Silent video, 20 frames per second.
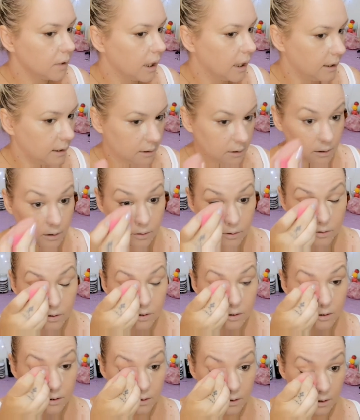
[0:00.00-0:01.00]
and it
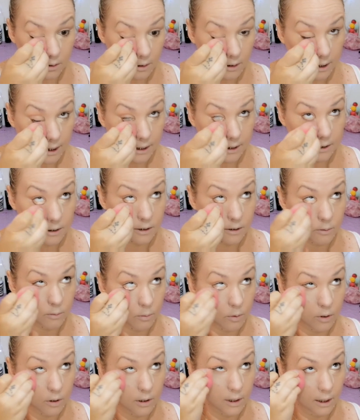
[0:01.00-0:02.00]
looks like it's
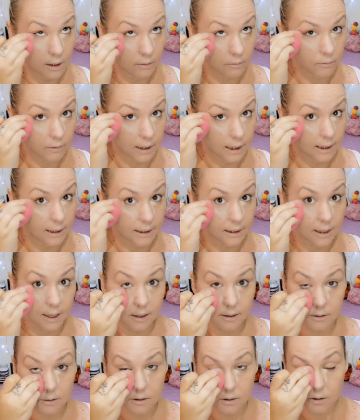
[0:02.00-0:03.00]
working really
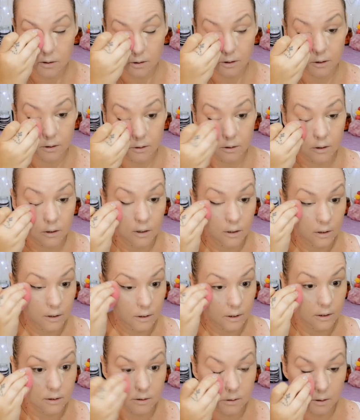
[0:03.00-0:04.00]
nice, so
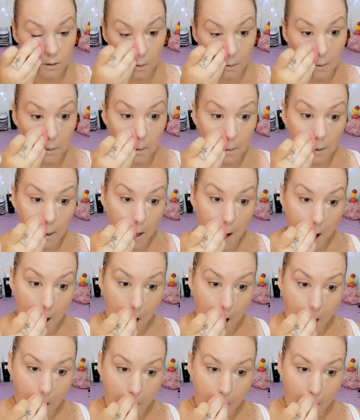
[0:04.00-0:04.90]
that's a good thing.